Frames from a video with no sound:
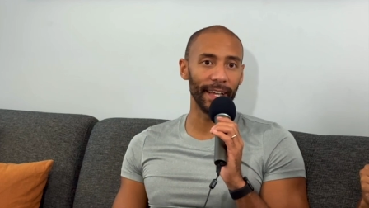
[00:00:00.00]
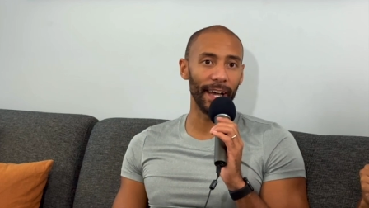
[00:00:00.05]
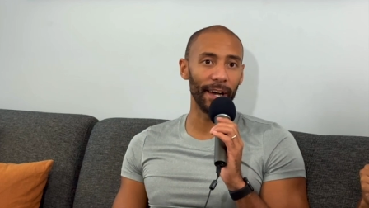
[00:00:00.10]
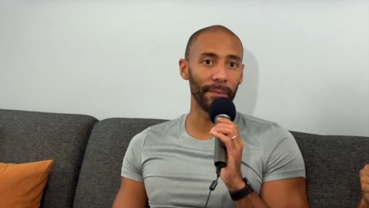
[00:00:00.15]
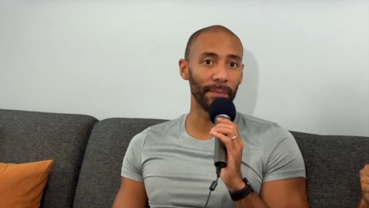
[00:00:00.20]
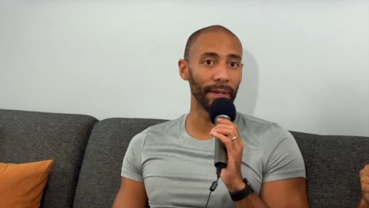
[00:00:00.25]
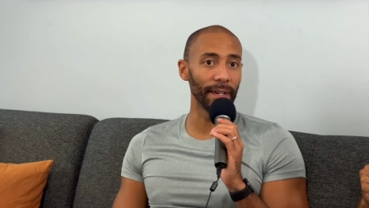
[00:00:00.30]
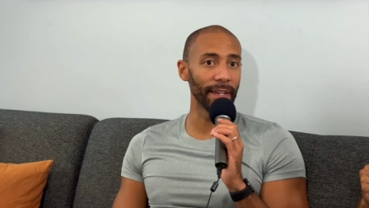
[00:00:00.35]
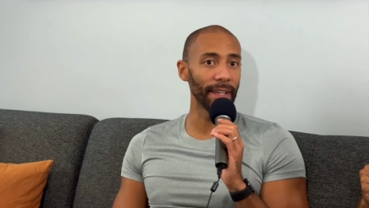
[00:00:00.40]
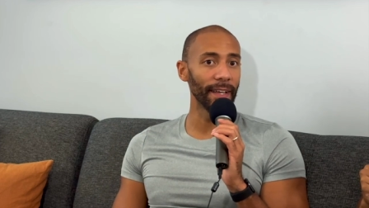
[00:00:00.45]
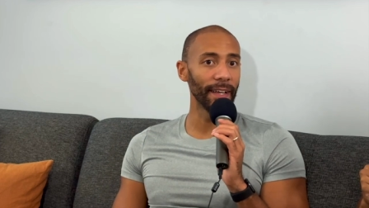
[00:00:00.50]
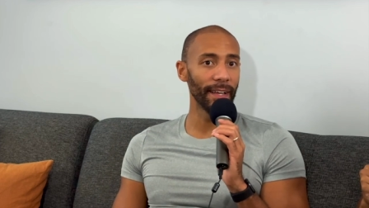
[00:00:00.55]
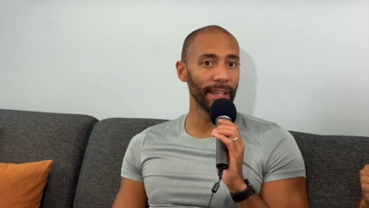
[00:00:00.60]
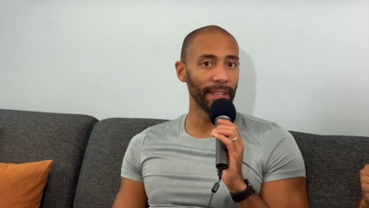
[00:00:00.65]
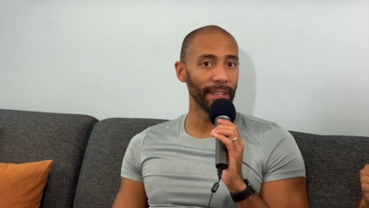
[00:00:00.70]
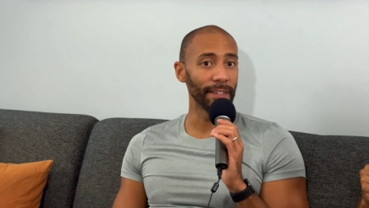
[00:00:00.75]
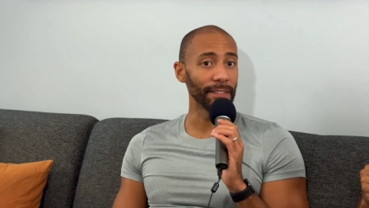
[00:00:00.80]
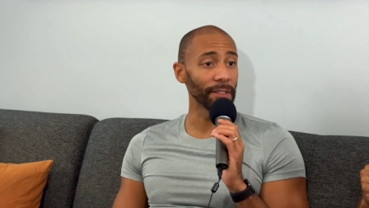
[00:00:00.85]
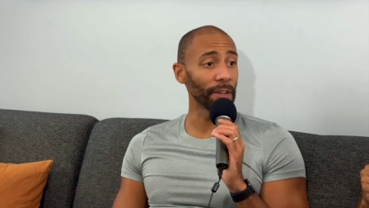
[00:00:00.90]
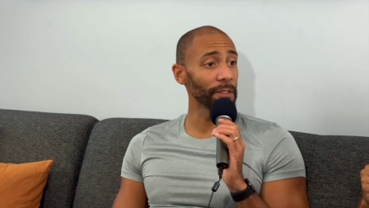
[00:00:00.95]
now. But
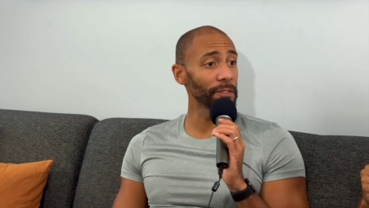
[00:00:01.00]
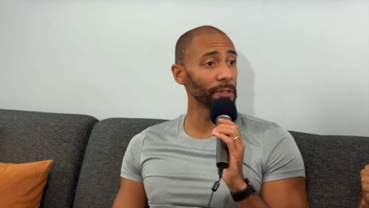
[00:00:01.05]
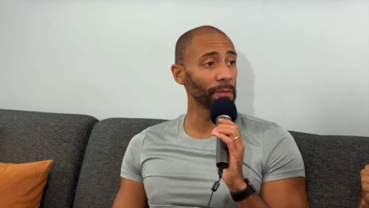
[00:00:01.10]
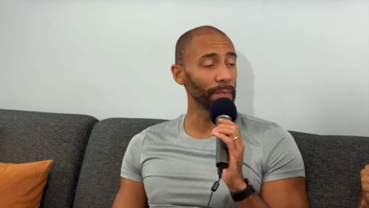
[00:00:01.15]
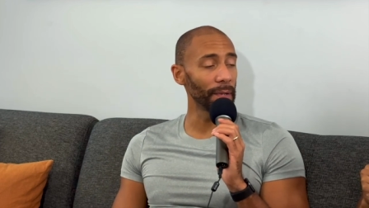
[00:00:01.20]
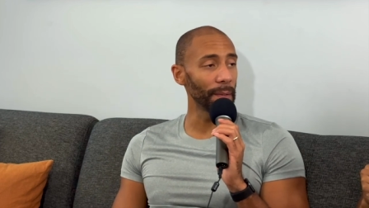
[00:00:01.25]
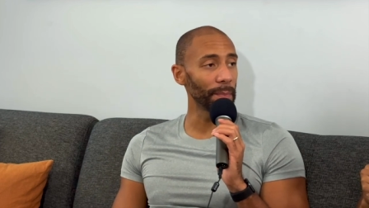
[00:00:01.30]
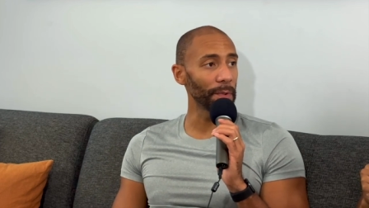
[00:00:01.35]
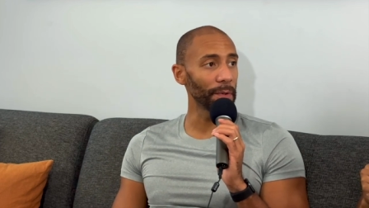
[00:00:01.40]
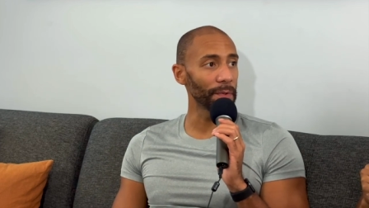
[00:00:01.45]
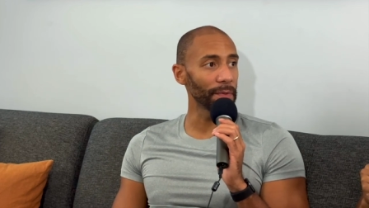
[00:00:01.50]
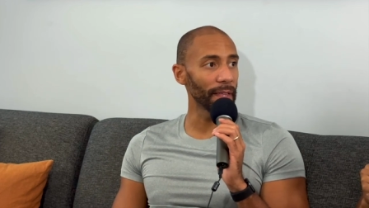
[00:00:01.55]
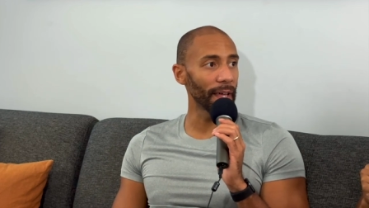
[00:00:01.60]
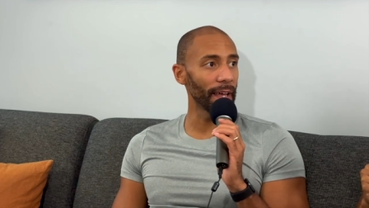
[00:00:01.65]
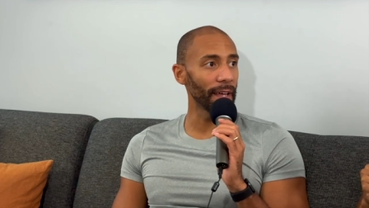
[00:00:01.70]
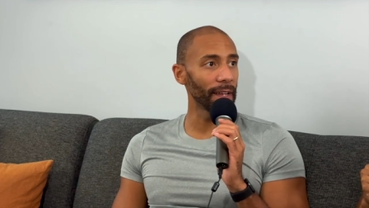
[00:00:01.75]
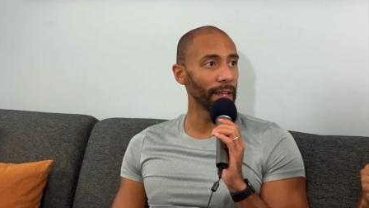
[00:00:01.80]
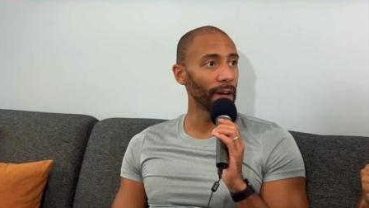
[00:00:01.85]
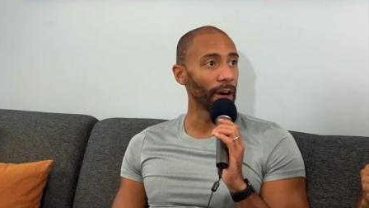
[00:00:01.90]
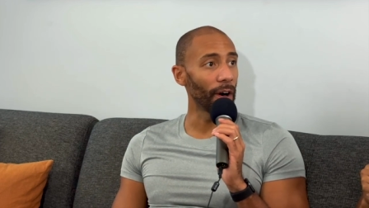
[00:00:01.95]
there's also people
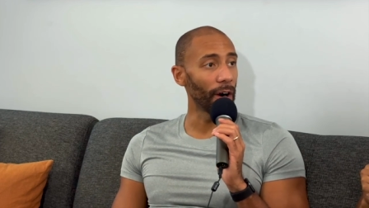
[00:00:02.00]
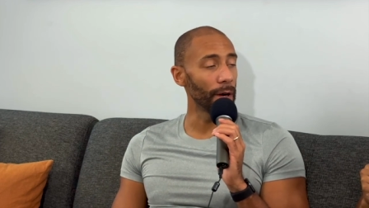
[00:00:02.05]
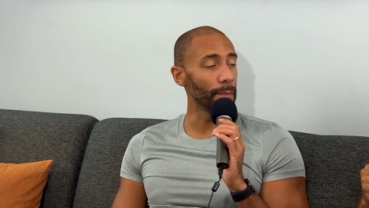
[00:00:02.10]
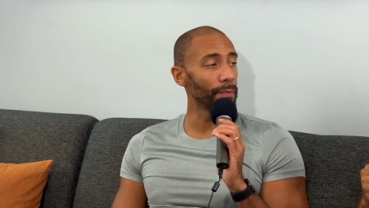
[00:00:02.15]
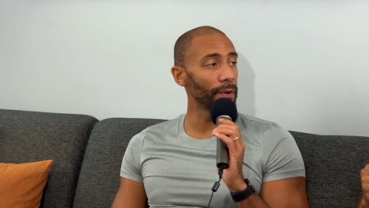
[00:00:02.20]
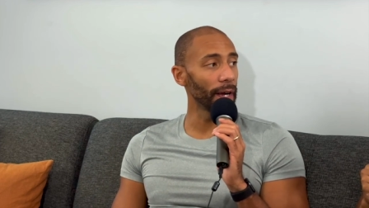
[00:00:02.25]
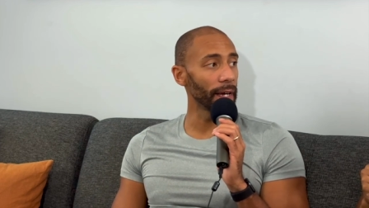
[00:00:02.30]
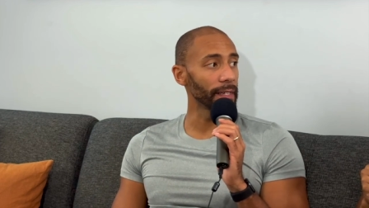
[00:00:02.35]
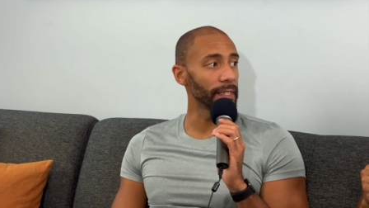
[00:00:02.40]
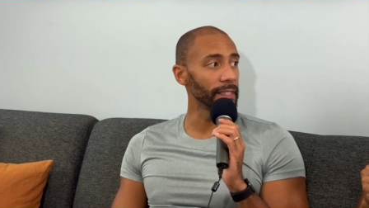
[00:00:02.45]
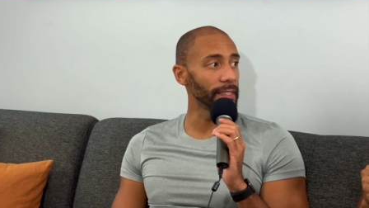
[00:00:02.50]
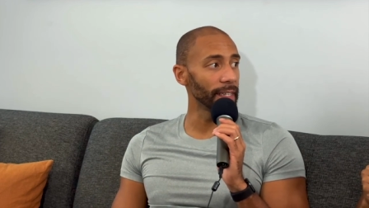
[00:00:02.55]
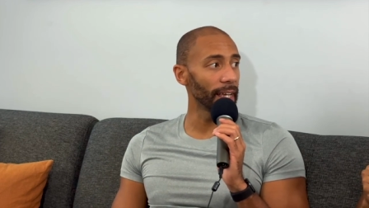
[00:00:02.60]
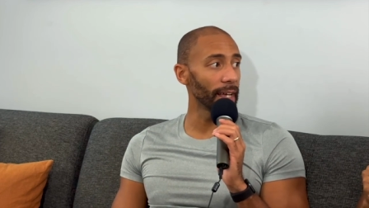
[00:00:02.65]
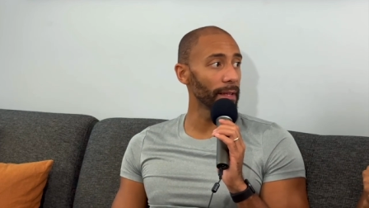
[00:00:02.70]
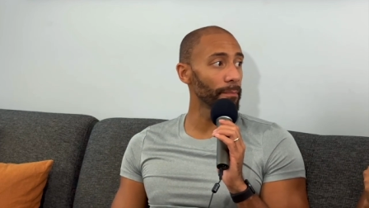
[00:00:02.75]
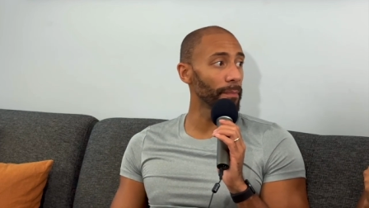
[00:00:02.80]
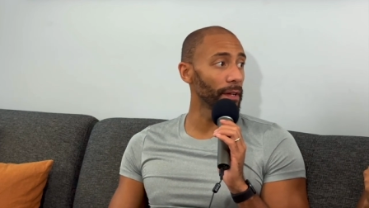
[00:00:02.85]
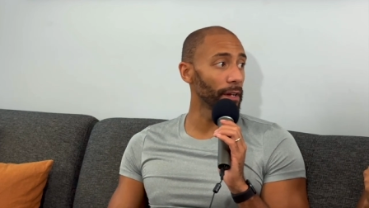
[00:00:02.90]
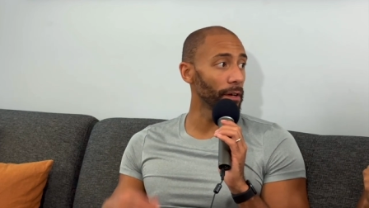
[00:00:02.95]
that aren't pregnant
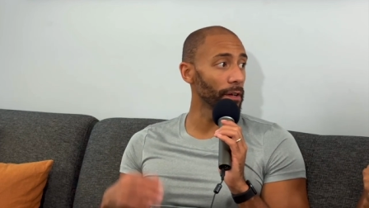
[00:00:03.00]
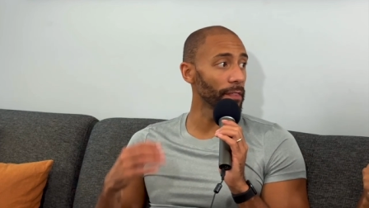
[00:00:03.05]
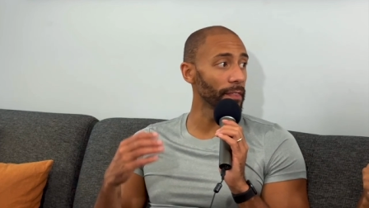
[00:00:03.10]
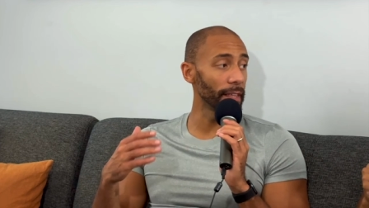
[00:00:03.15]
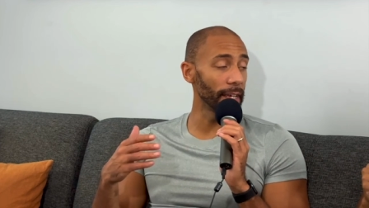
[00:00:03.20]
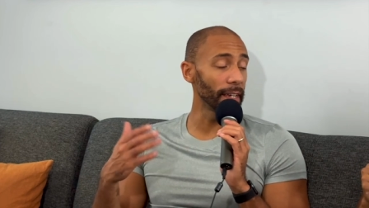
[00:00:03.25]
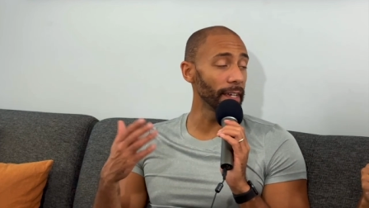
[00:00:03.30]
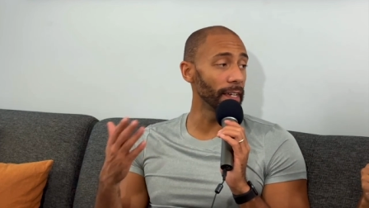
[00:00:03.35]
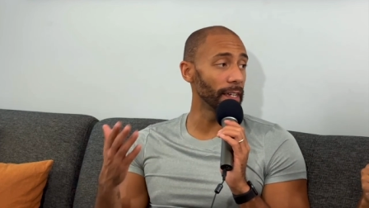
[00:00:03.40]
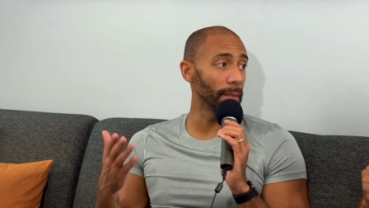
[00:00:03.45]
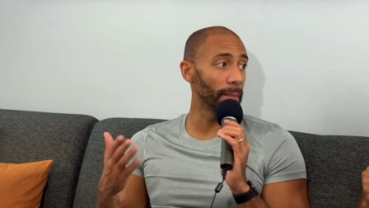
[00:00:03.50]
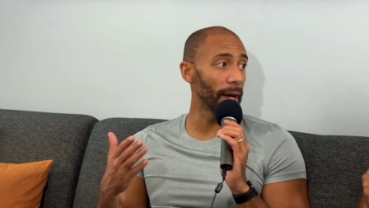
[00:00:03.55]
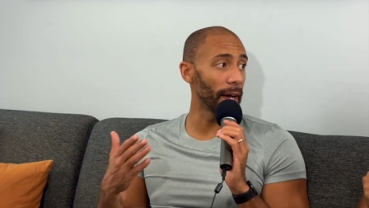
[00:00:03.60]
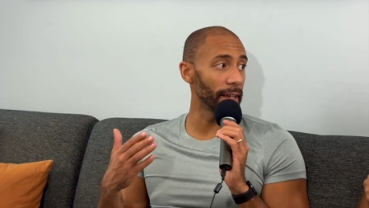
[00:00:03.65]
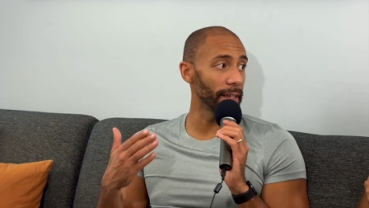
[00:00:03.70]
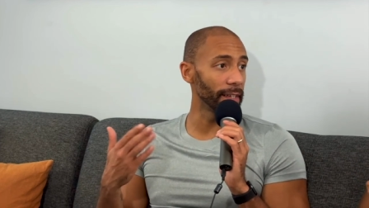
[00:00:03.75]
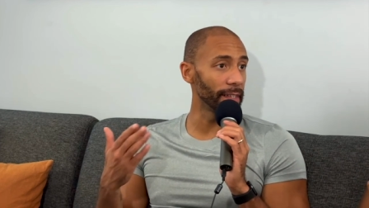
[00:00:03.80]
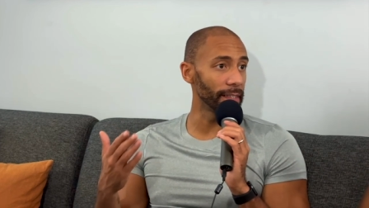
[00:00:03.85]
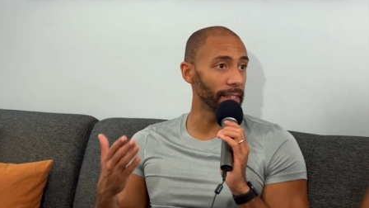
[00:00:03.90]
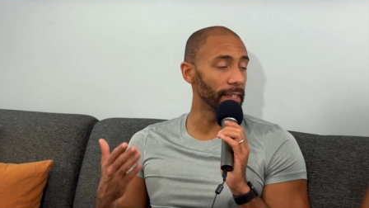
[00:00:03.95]
yet, but are right. thinking
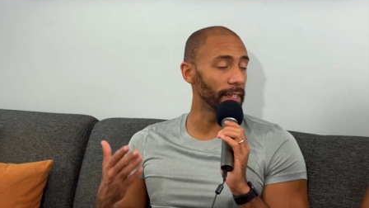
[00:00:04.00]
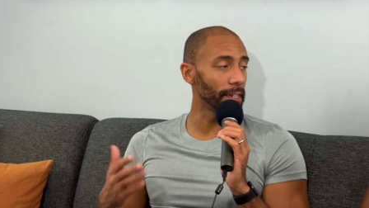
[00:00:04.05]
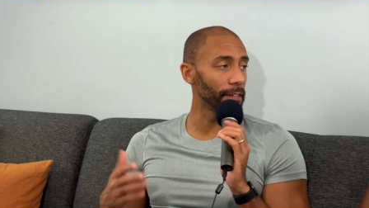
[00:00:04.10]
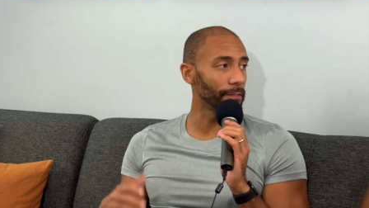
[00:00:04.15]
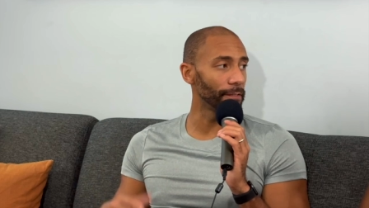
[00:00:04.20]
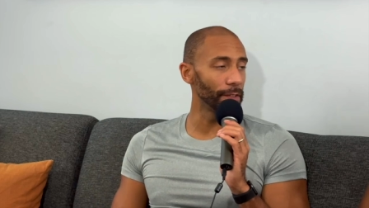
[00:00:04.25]
about it in the mm-hmm.